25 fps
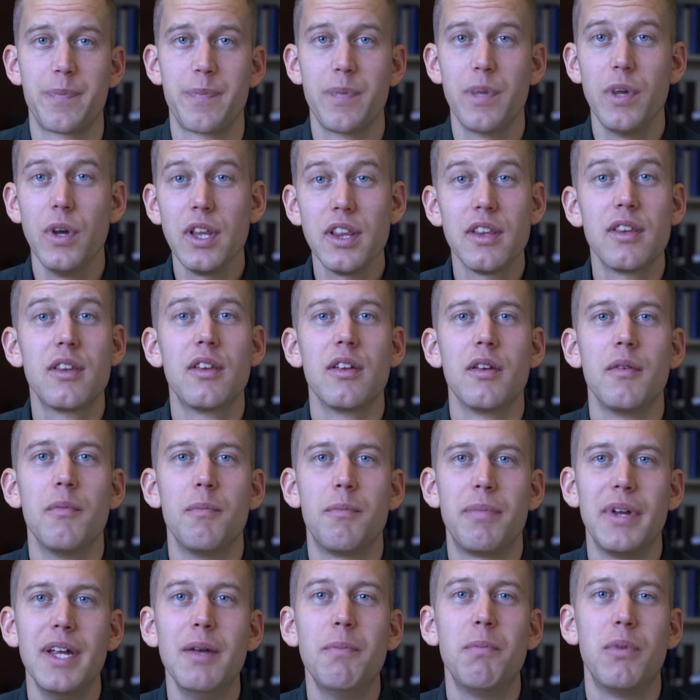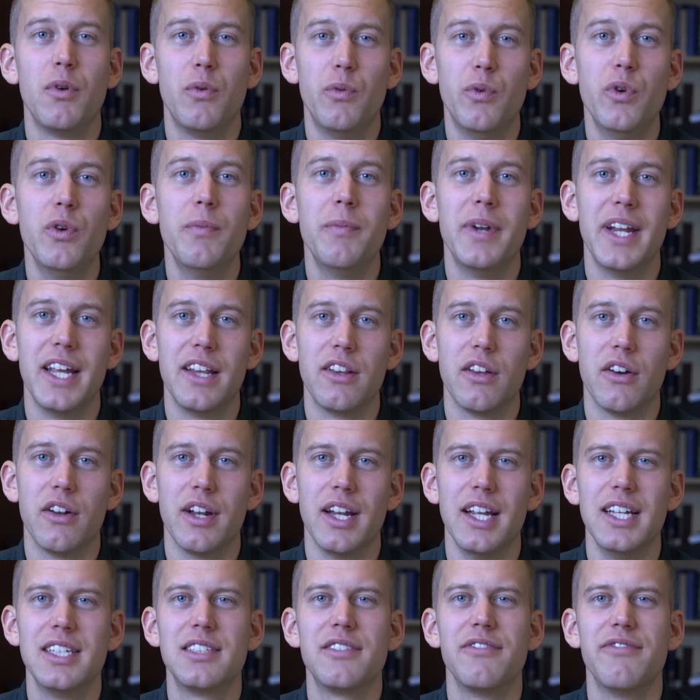What people ruminate on
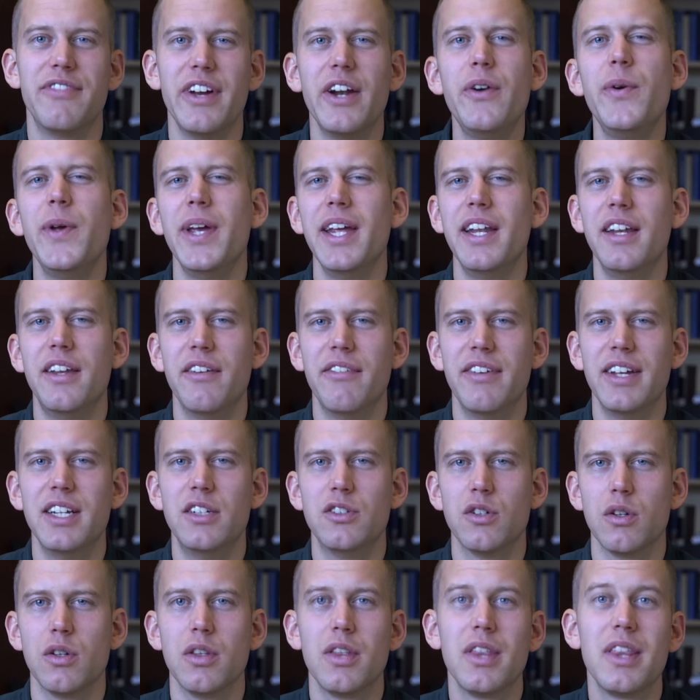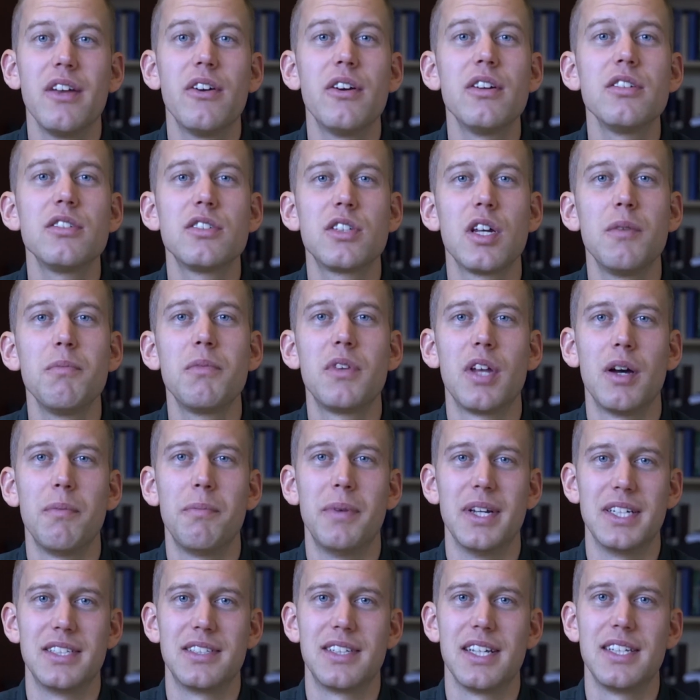is very individual, but there are some
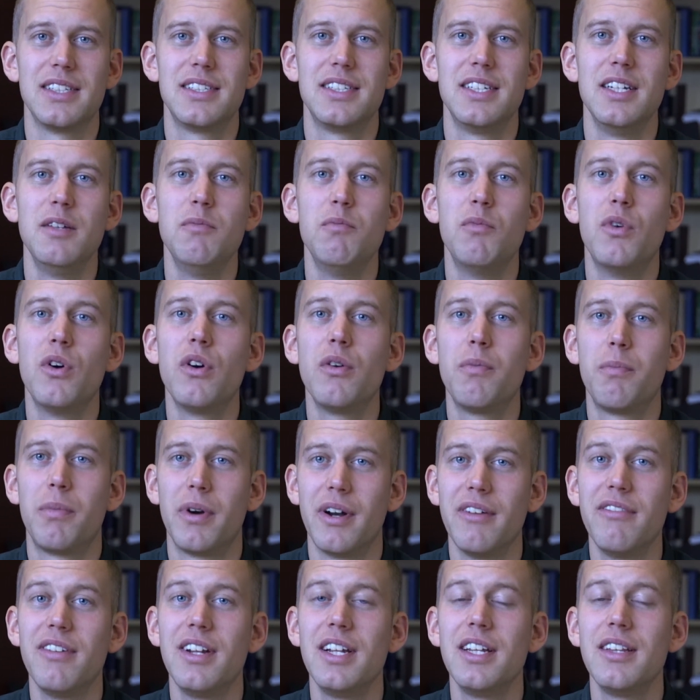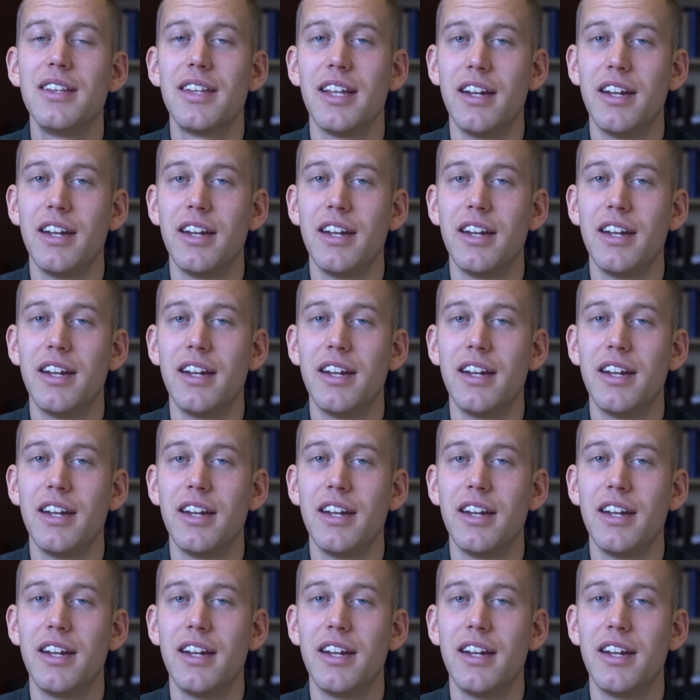topics that seem more prevalent